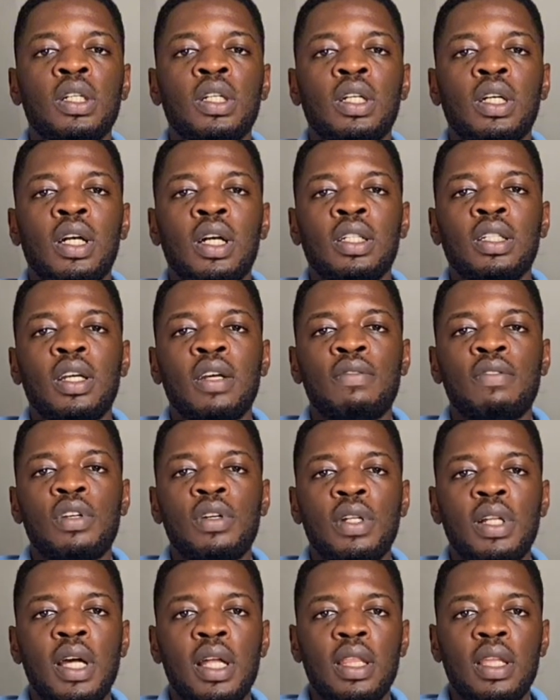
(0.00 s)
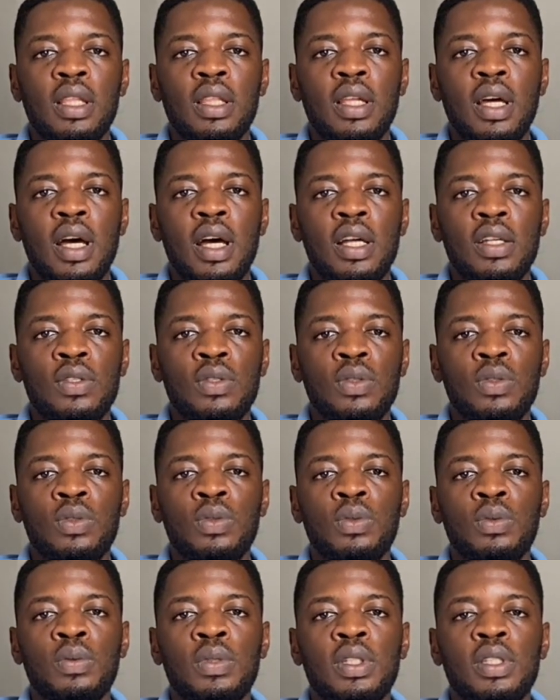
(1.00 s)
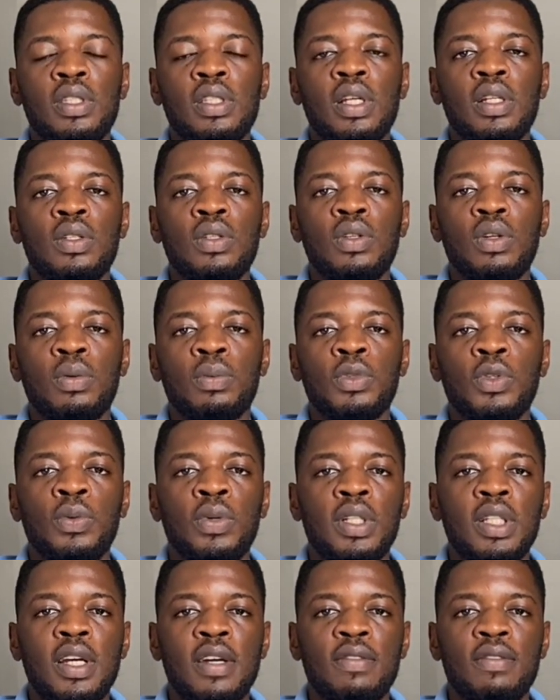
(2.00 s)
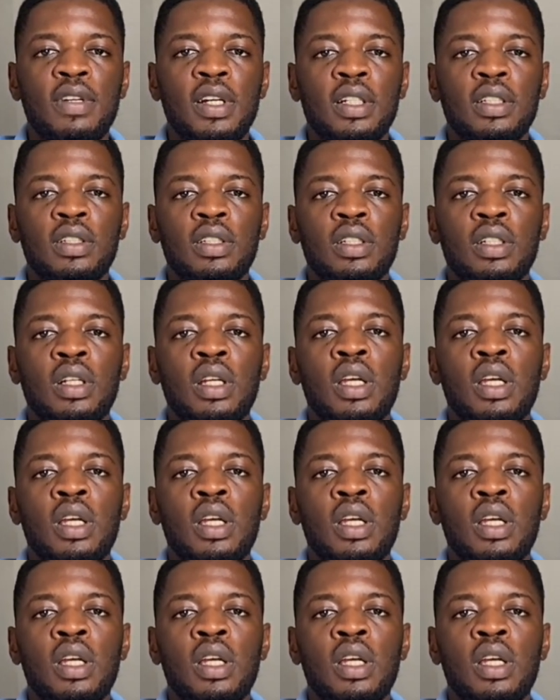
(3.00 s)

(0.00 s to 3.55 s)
and every other thing that has to do with setting up the water factory.